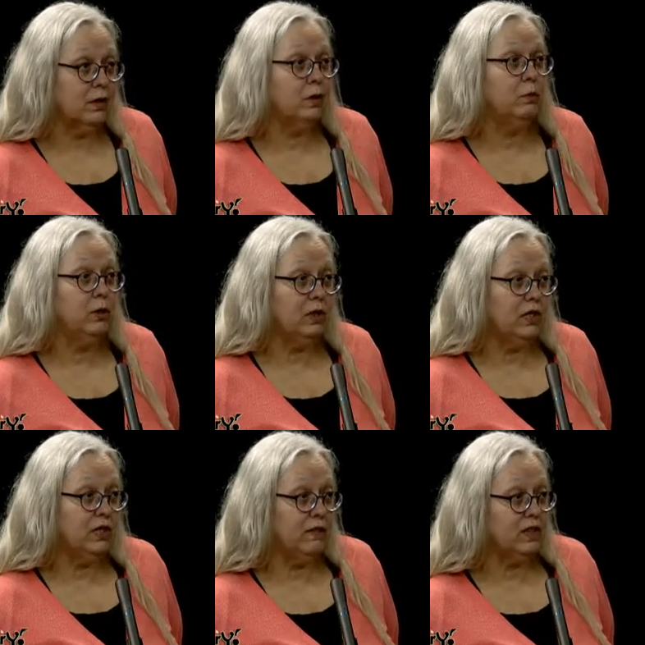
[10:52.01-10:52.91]
community
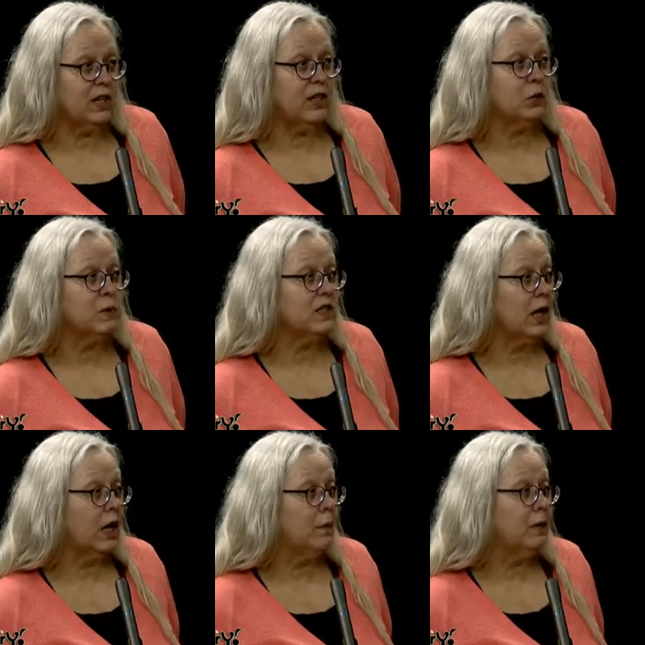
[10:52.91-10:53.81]
T V station was
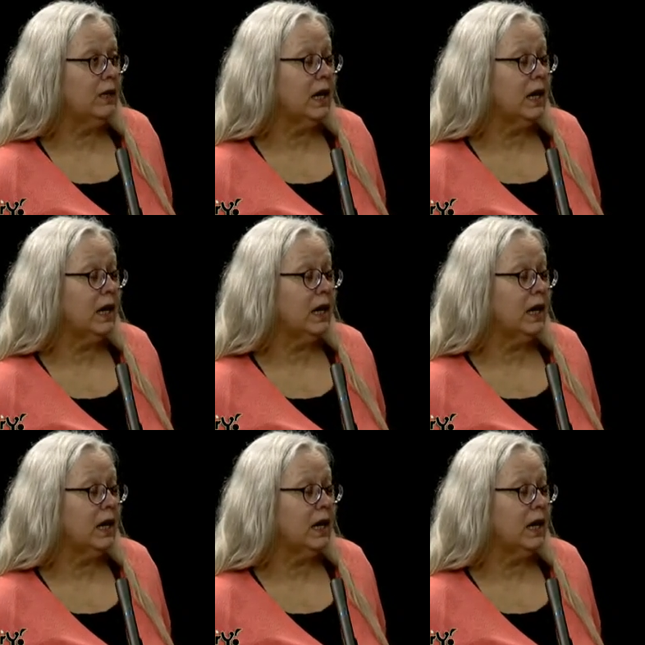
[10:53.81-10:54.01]
set up in